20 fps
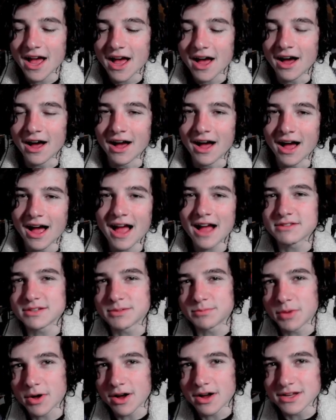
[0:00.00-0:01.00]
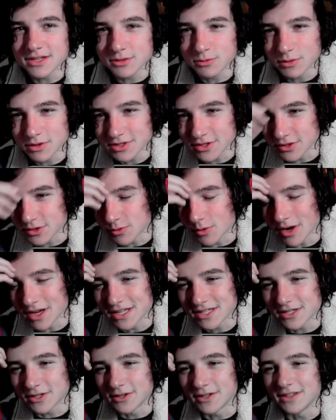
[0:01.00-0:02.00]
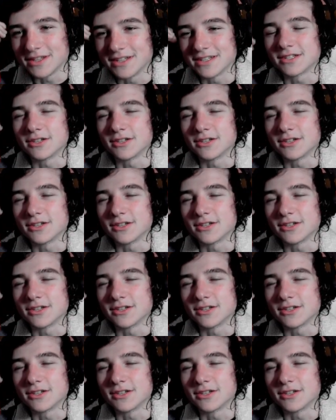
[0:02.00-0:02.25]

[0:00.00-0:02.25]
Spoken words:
have to pause once or twice during this